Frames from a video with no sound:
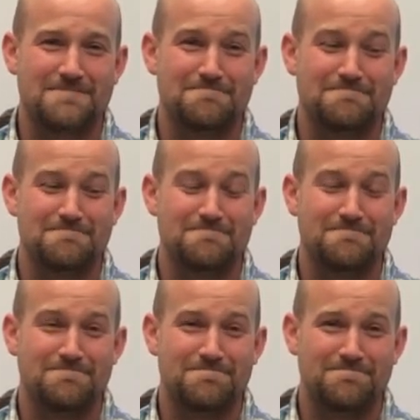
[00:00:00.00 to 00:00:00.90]

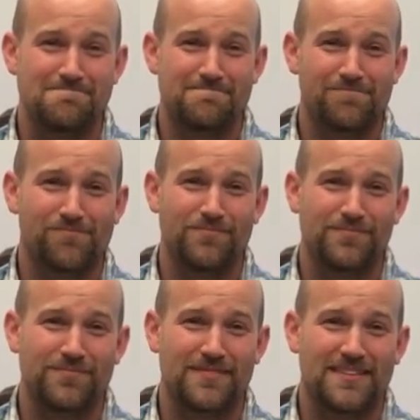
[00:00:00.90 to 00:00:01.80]

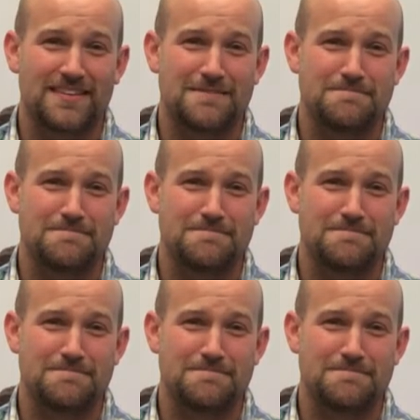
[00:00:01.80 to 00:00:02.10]
This person isn't speaking.